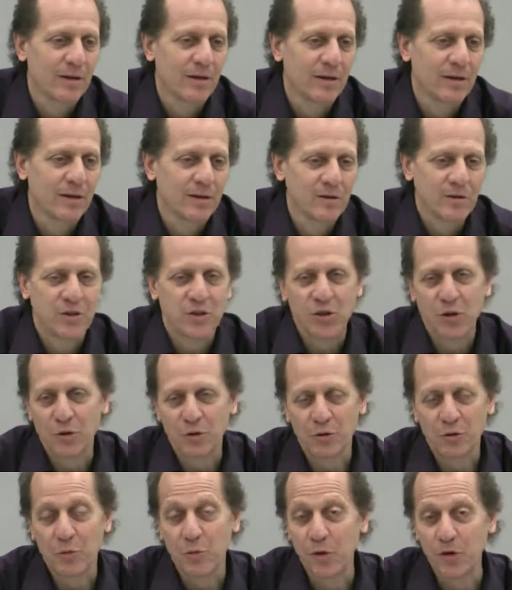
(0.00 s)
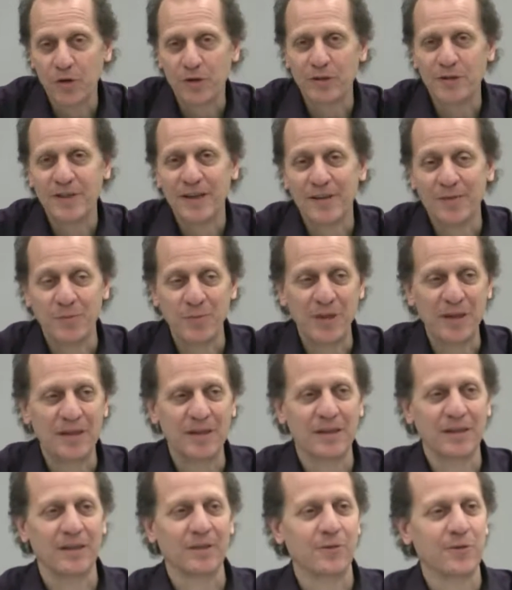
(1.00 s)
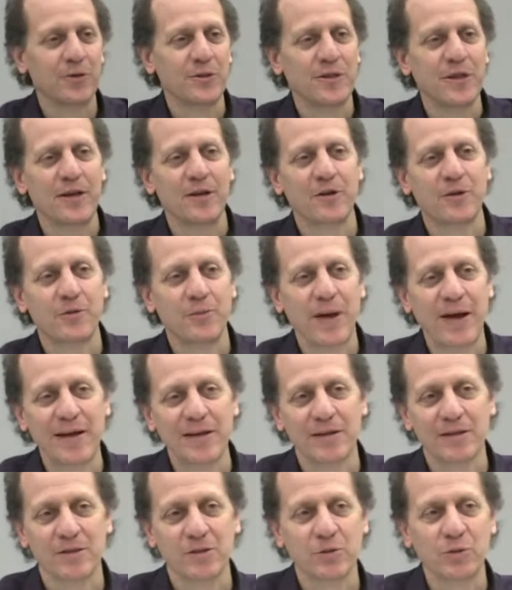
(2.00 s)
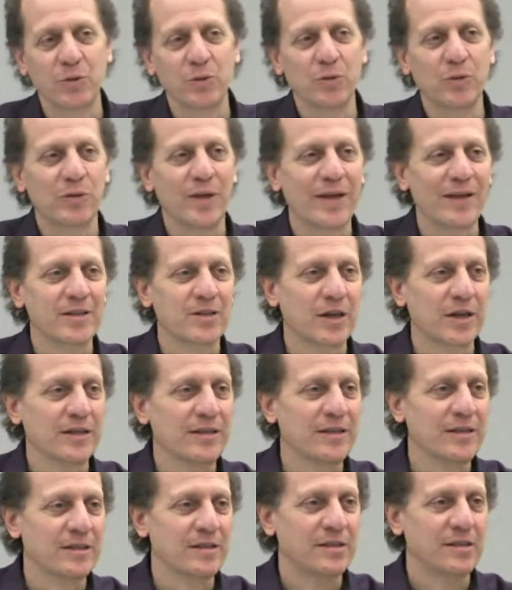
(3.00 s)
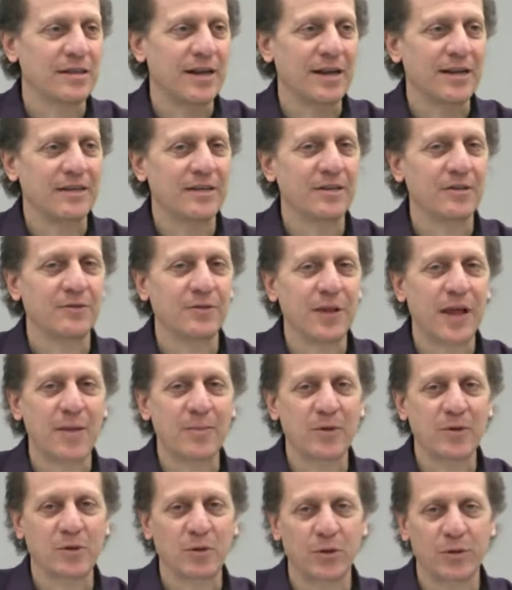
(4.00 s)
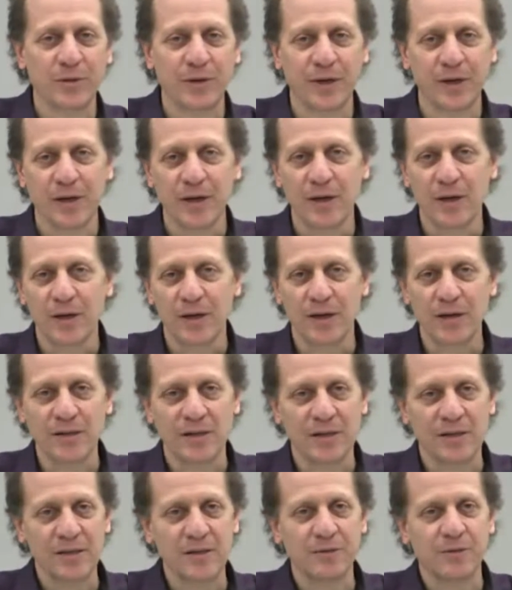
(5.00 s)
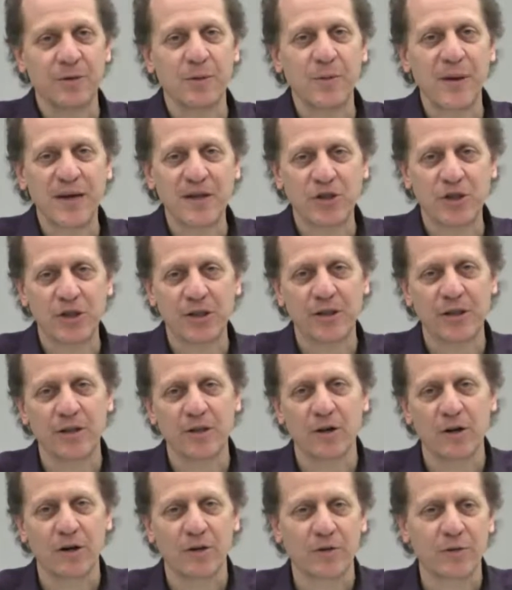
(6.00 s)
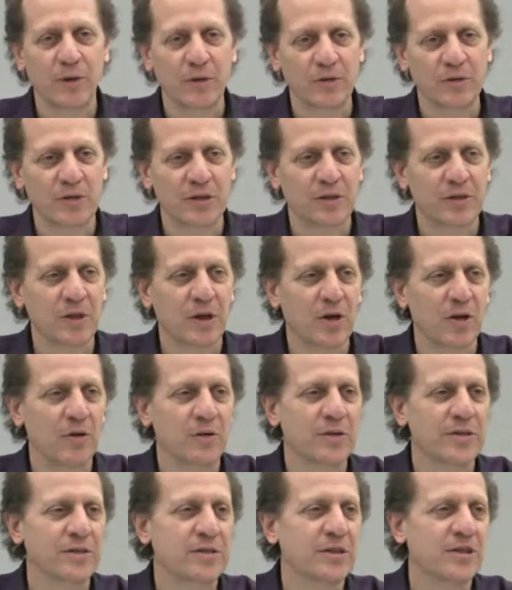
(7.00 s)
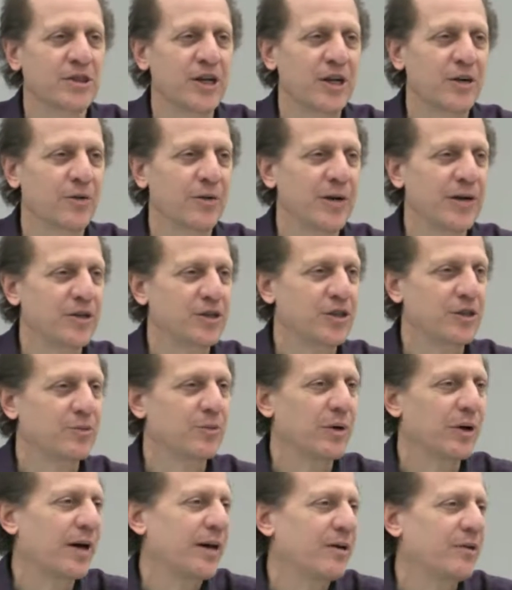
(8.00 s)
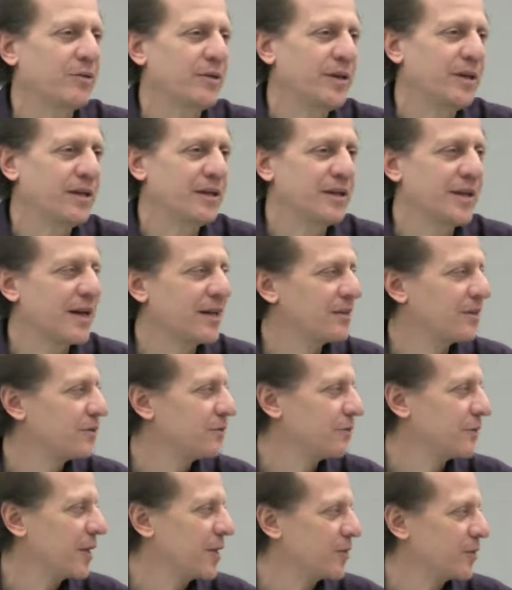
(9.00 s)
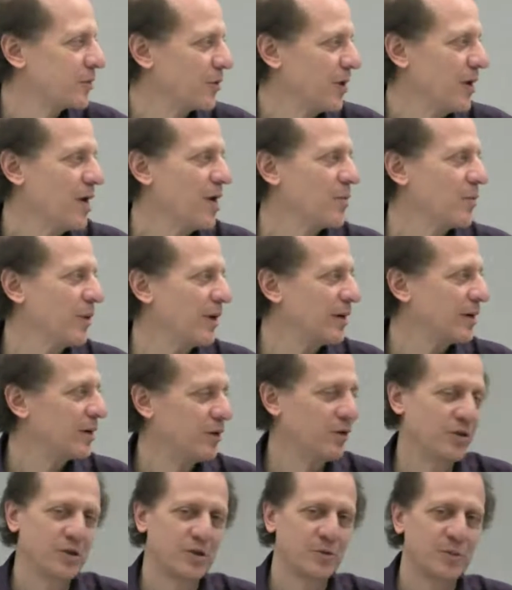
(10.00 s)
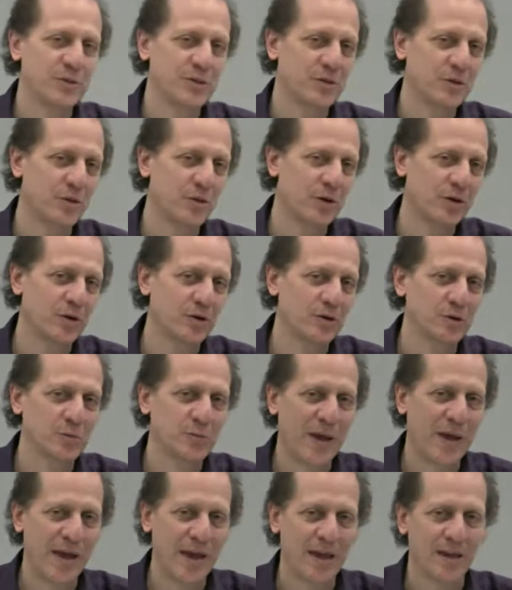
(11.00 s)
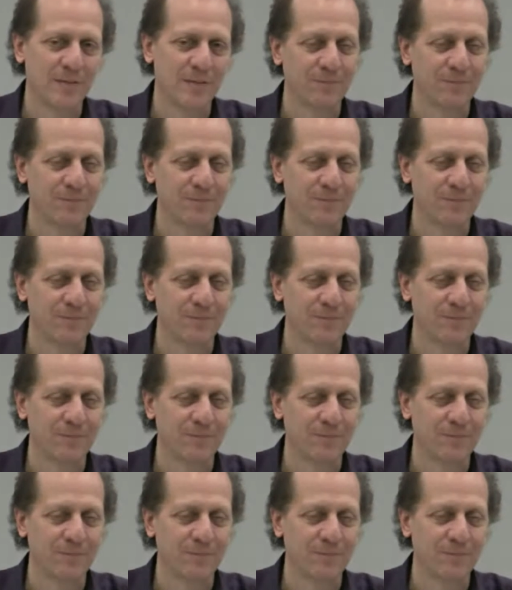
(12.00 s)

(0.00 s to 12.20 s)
And so the words have meaning. If you say arthritis, I need an anti-inflammatory because it's inflammation, and arthrosis, it's degeneration. Well, I don't need an anti-inflammatory, but it hurts me, so I'll use pain.